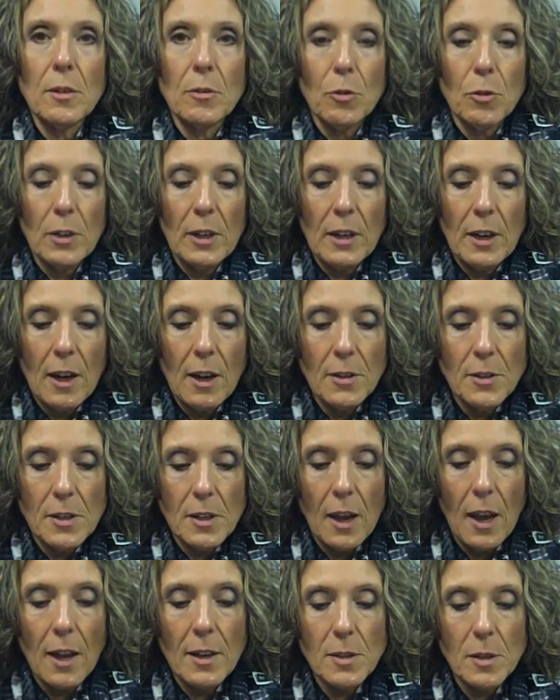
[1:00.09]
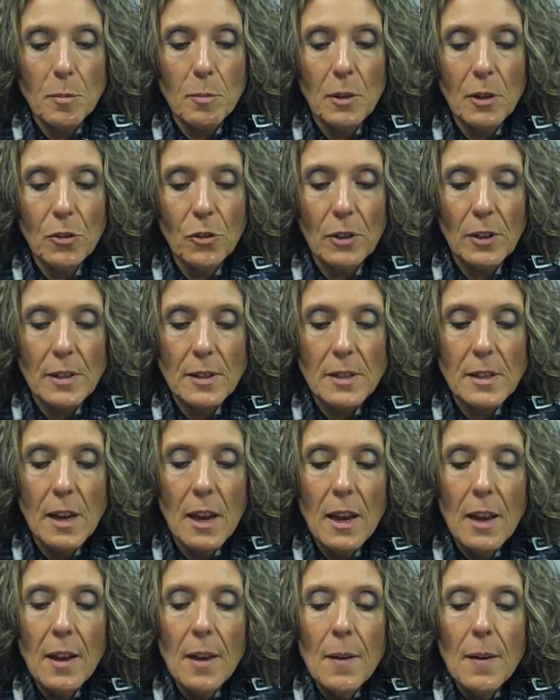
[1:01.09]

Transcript: of greenhouse gas emissions.